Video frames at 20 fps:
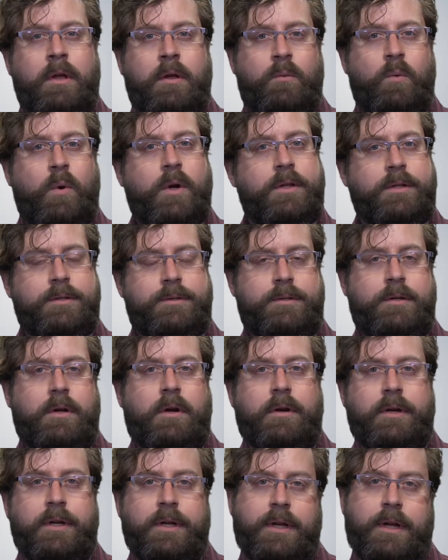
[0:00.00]
what it's
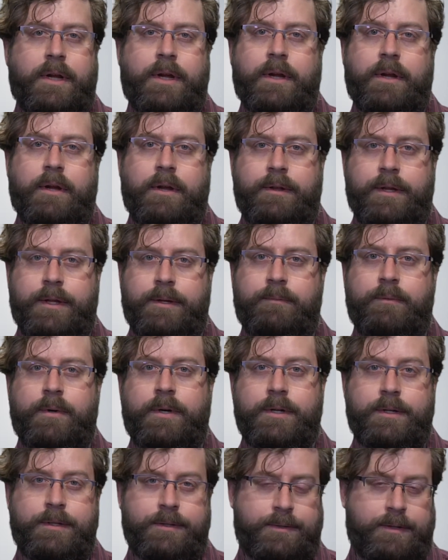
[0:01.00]
targeting, and that
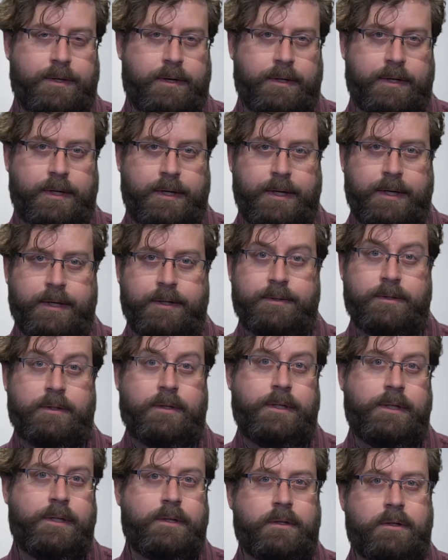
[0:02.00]
what it is targeting is a
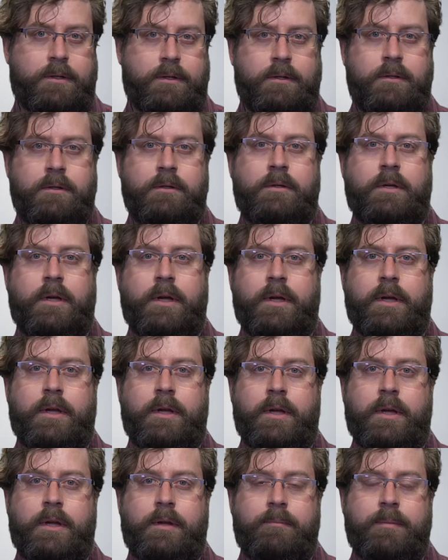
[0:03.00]
legal
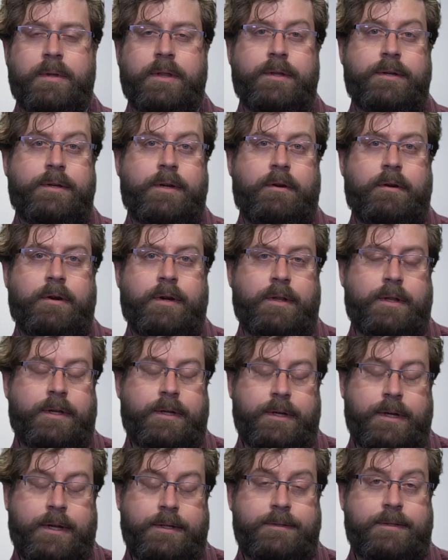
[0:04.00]
and
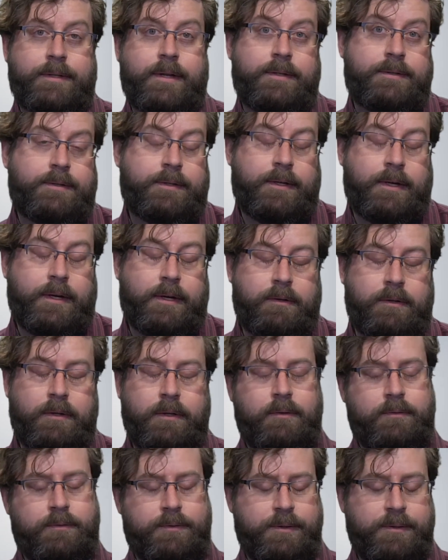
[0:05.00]
militarily necessity,
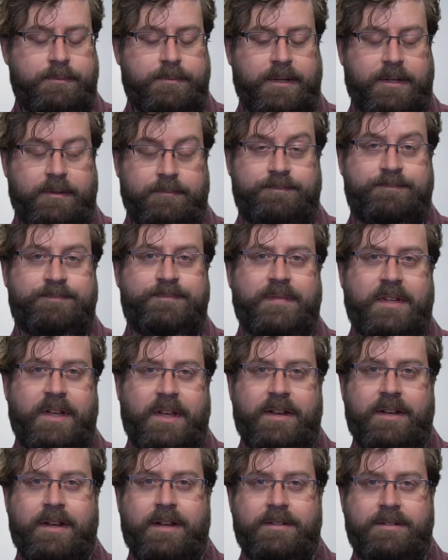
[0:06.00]

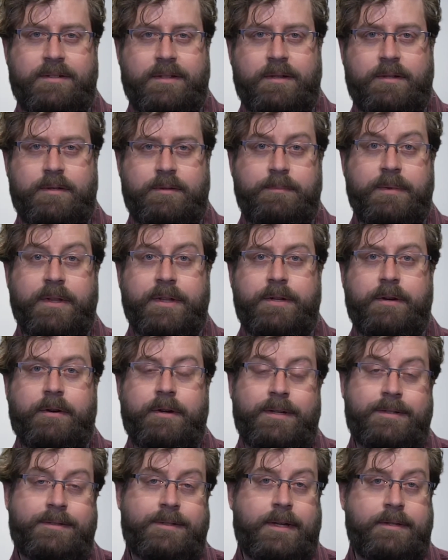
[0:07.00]
and has a
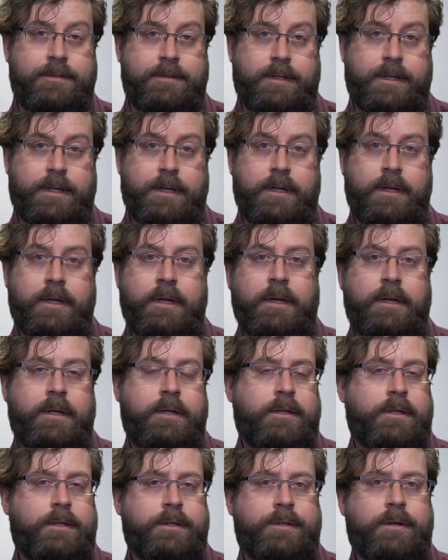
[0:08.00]
military necessity
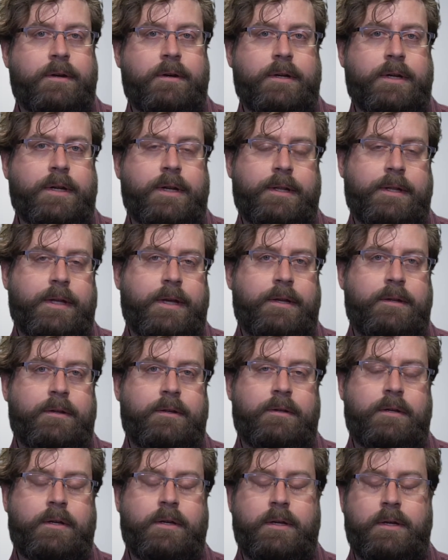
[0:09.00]
in targeting
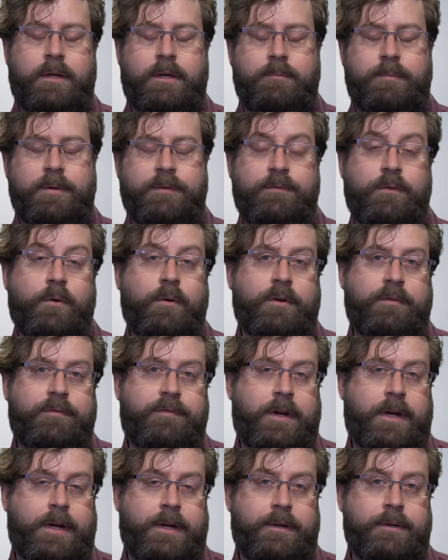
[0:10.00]
that before it
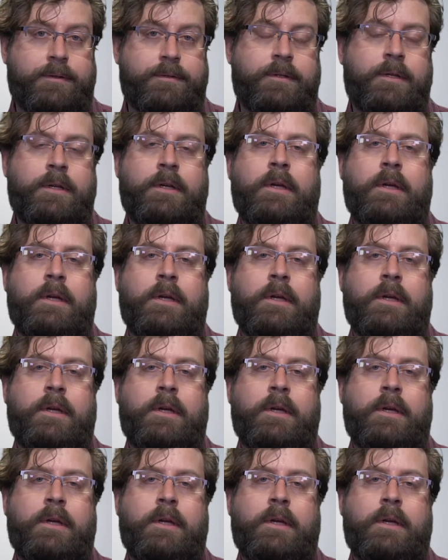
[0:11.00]
fires.